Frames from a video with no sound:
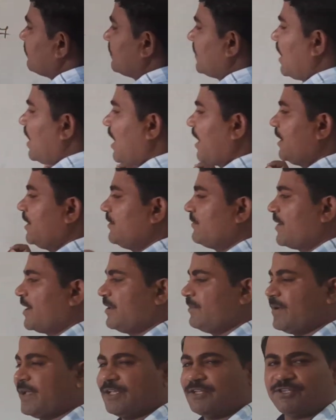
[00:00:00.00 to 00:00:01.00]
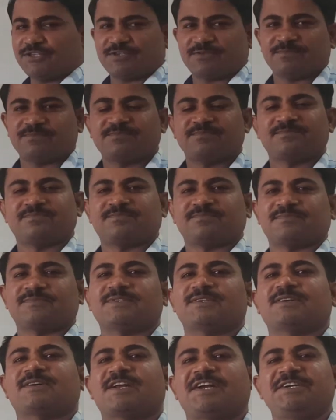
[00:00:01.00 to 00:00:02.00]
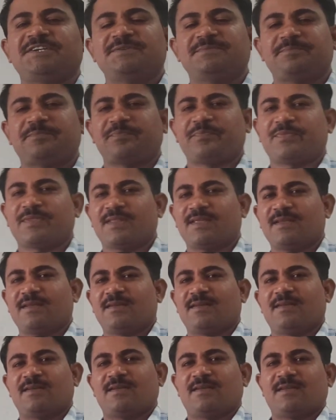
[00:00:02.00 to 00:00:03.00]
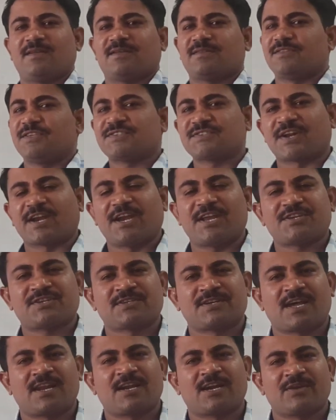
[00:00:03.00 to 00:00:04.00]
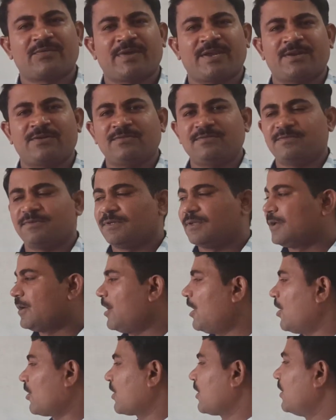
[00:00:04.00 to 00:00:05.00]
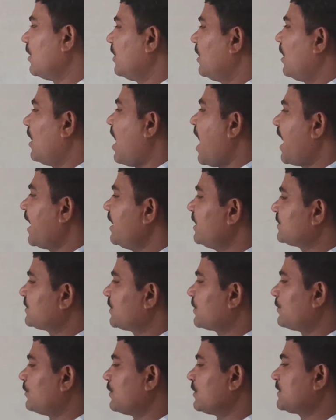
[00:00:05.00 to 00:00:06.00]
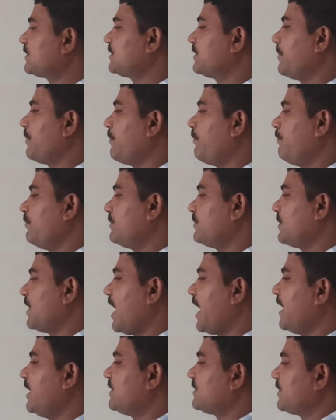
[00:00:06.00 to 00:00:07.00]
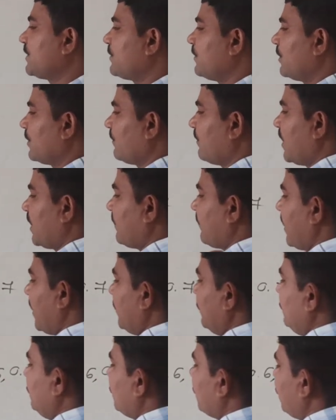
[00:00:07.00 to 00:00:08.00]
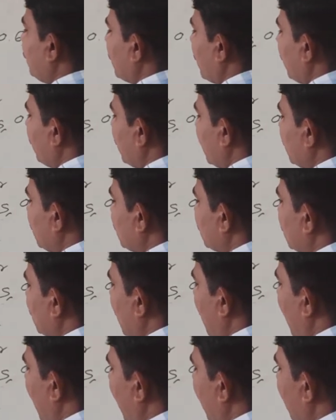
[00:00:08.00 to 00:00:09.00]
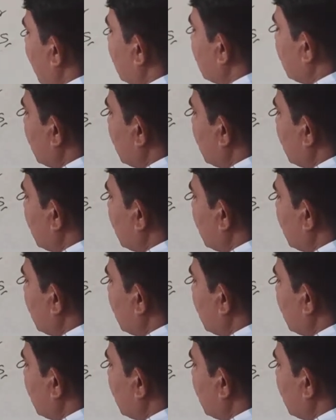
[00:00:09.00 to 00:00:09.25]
I divided by H, right? This relation already we know. Or I is equal to what value? From this, I is